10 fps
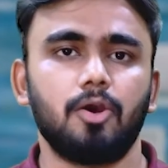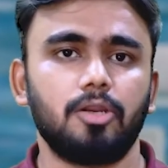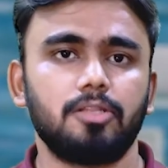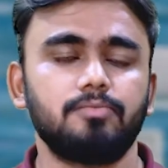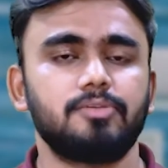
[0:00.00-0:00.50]

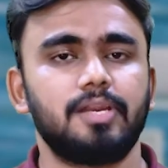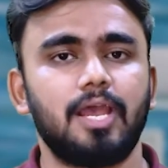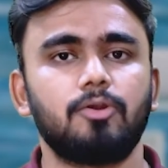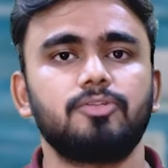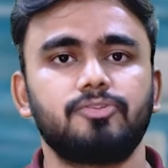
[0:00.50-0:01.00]
algorithms
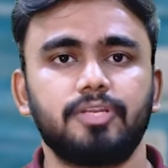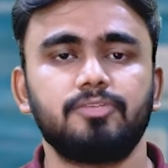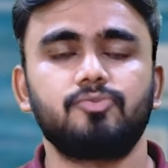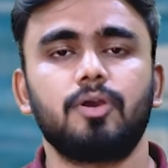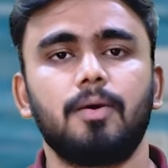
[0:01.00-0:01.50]
rely on
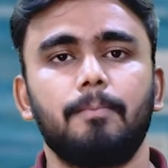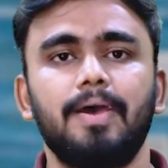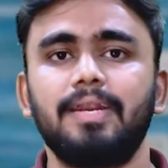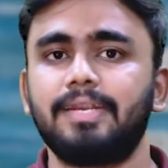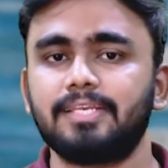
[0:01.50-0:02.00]
strings to
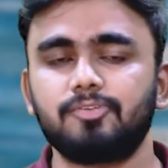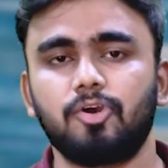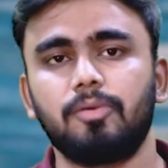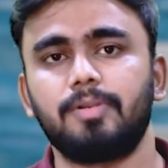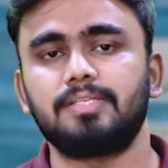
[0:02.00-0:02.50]
compare text
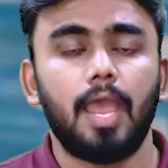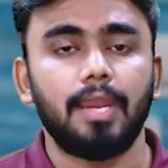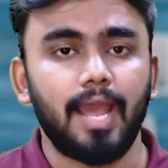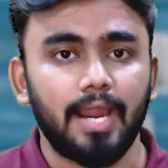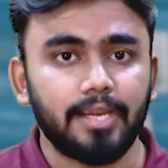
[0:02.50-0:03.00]
documents
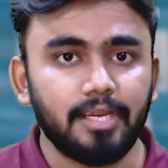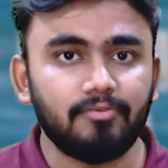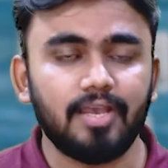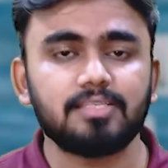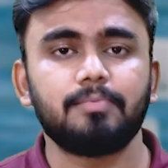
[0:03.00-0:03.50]
and
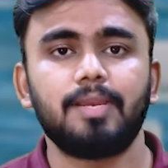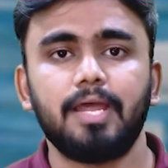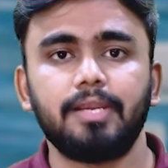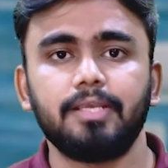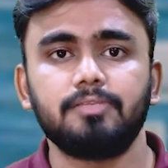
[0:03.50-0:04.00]
identify
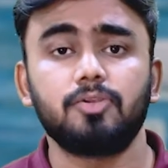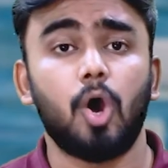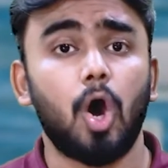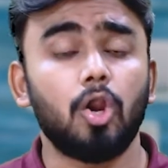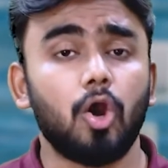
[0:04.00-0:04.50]
similarities
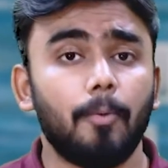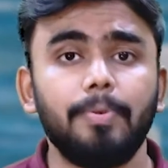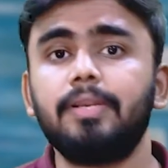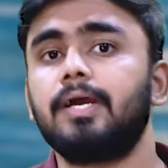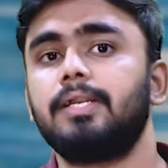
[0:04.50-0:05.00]
or
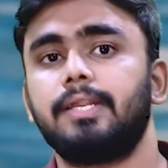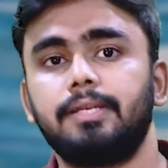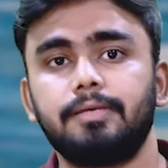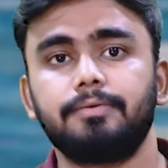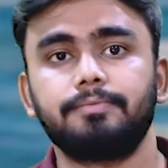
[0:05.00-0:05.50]
copied content.